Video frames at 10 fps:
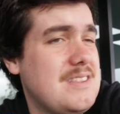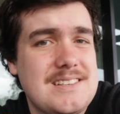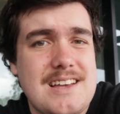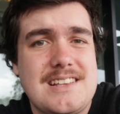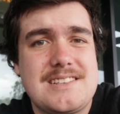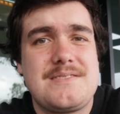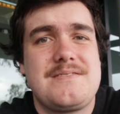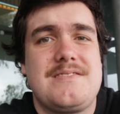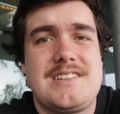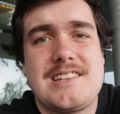these guys
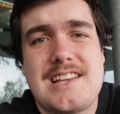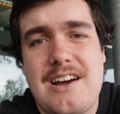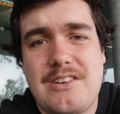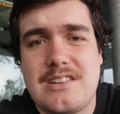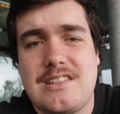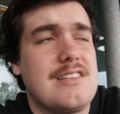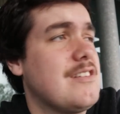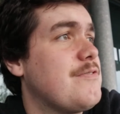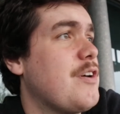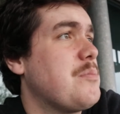suss out good
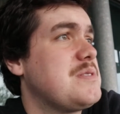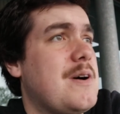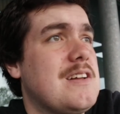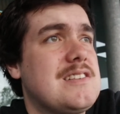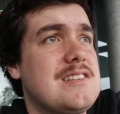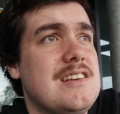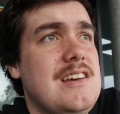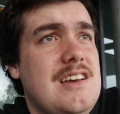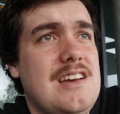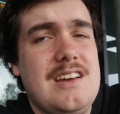film spots.
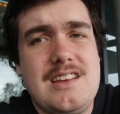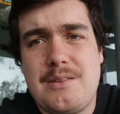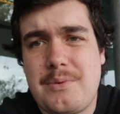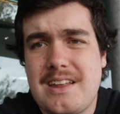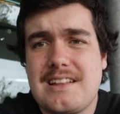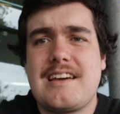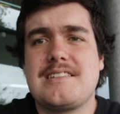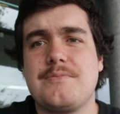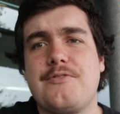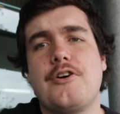Then we're gonna
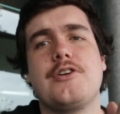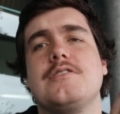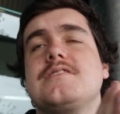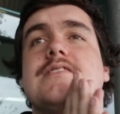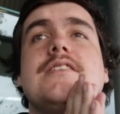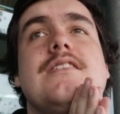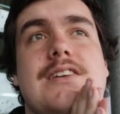take some photos.